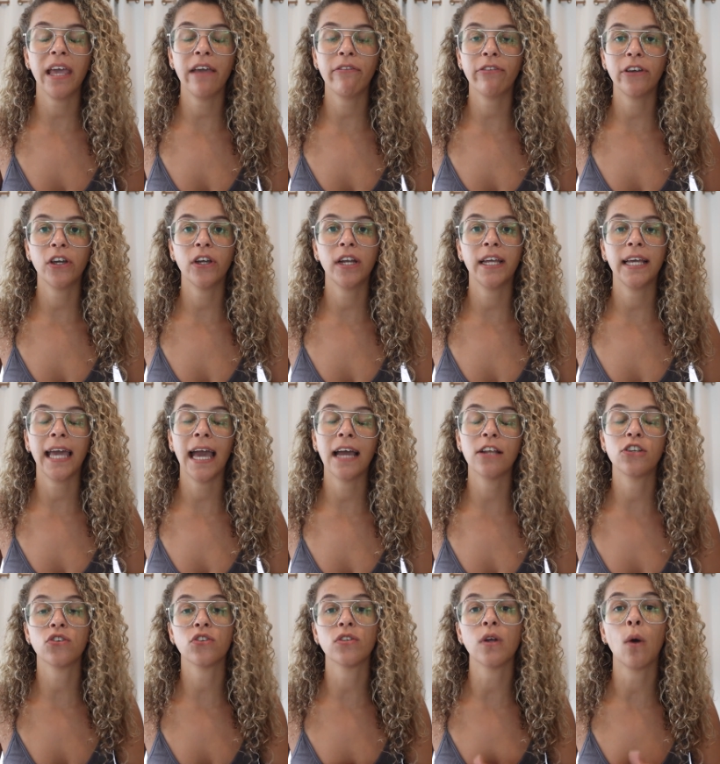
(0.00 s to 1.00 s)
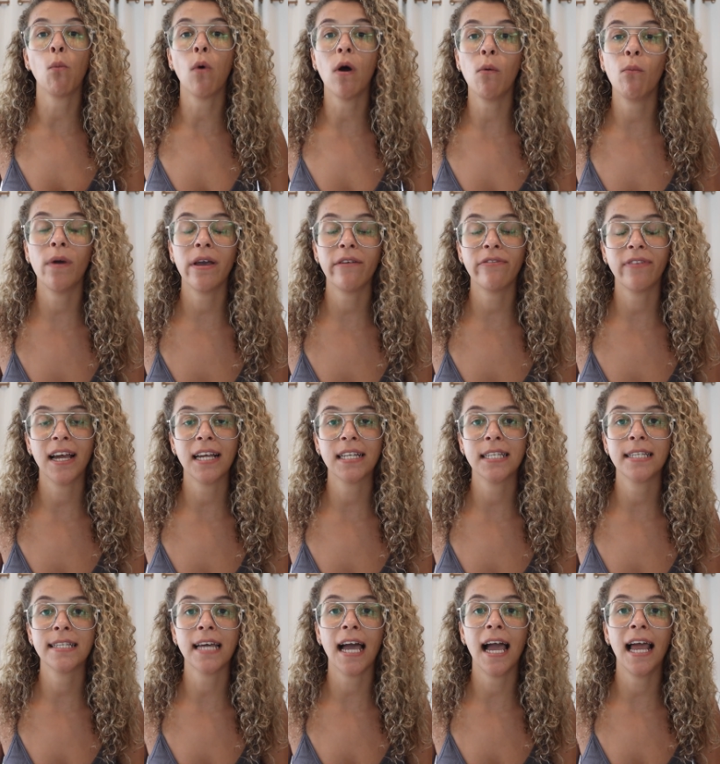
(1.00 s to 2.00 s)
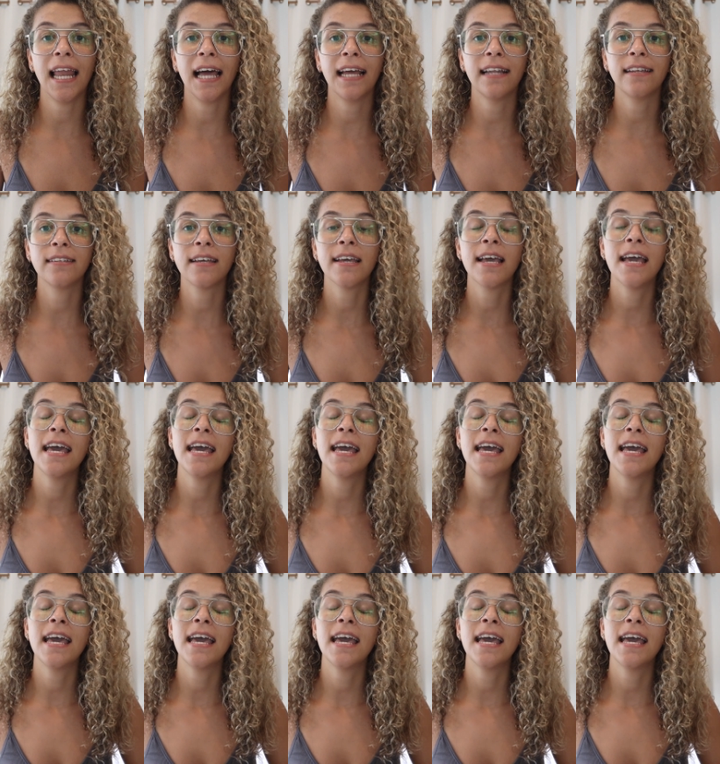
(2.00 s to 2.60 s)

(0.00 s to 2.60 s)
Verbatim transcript: If you're going to get just a one-way flight to Thailand,